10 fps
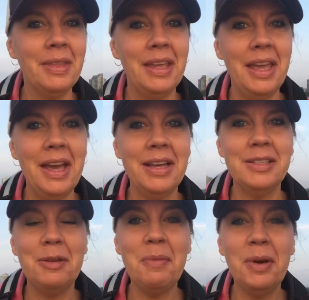
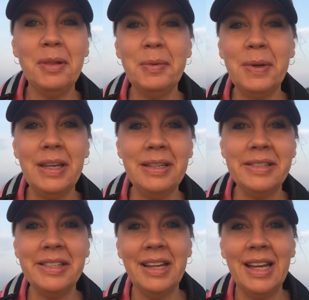Yes, good morning,
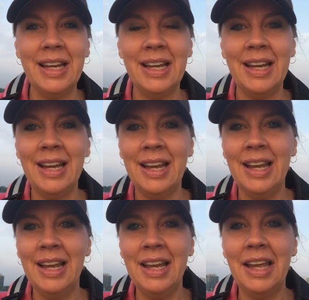Louise.
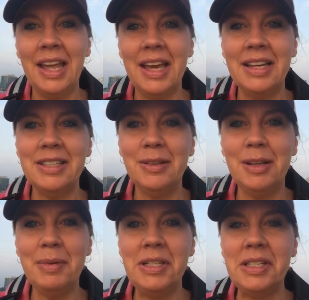Yeah, so
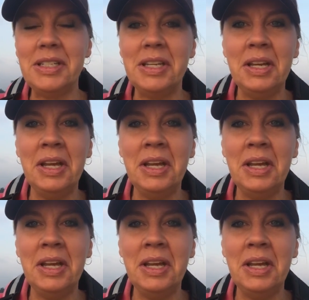let me just